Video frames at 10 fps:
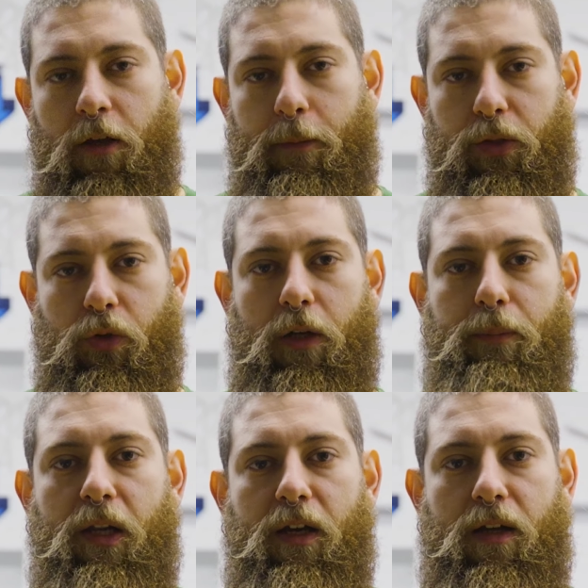but you can
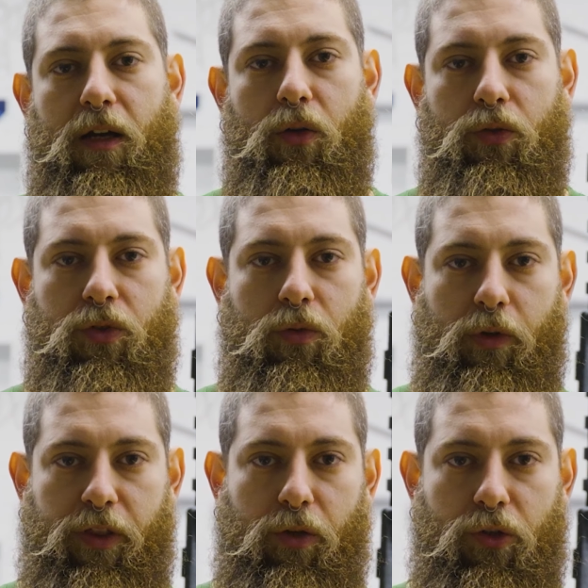play around
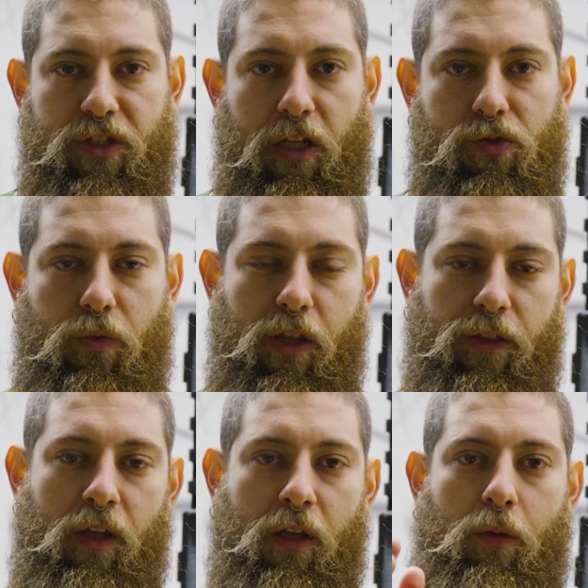with your stance width,